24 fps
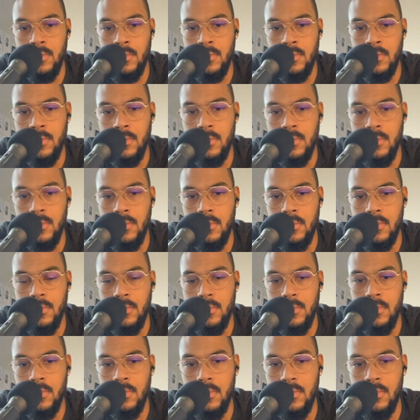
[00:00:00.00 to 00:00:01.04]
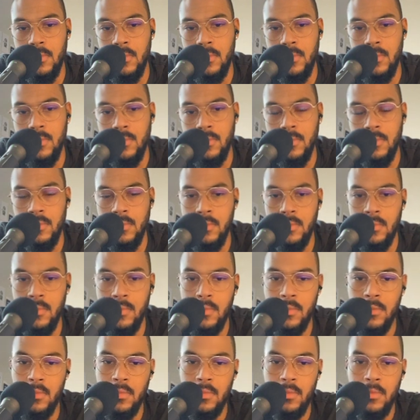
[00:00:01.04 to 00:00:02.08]

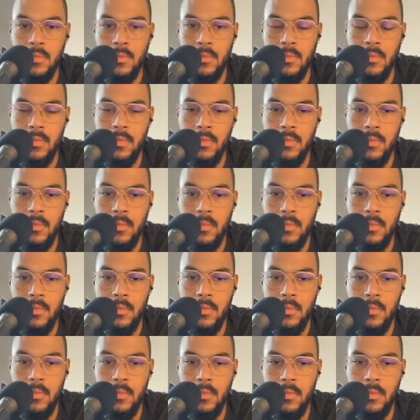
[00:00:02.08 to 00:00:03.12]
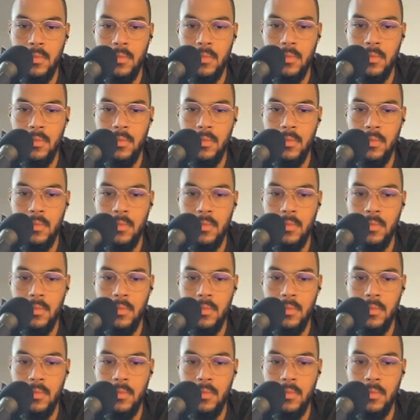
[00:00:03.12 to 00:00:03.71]
No words are spoken by the person on screen.